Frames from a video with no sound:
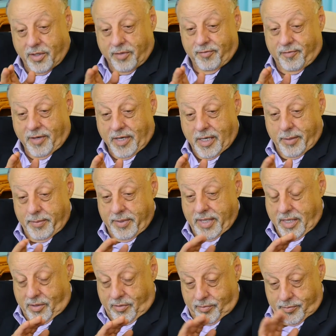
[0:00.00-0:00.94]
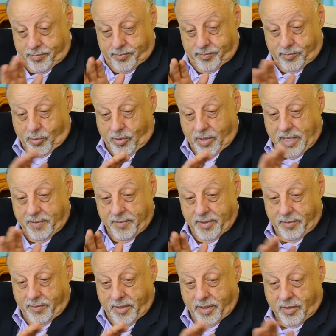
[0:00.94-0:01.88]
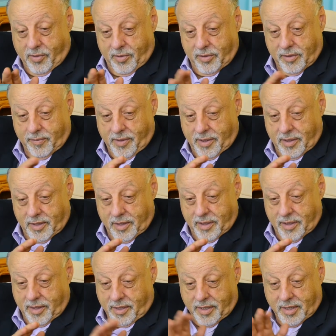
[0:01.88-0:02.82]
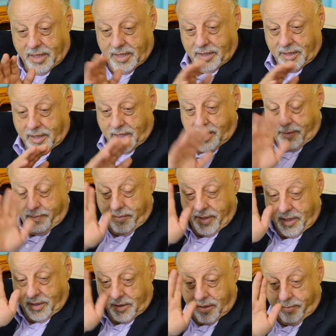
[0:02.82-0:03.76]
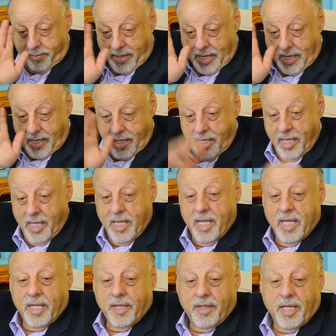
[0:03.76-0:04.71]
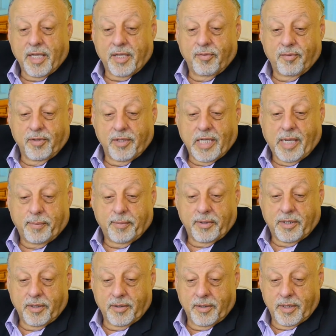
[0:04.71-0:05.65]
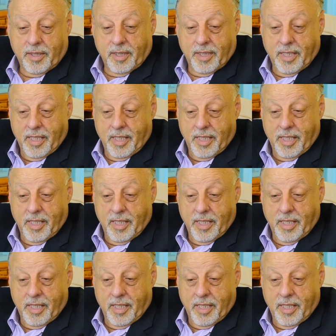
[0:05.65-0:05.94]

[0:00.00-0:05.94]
can fire me. I won't have any recourse around the, uh, against the company. I'll say bye. Thank you for the opportunity.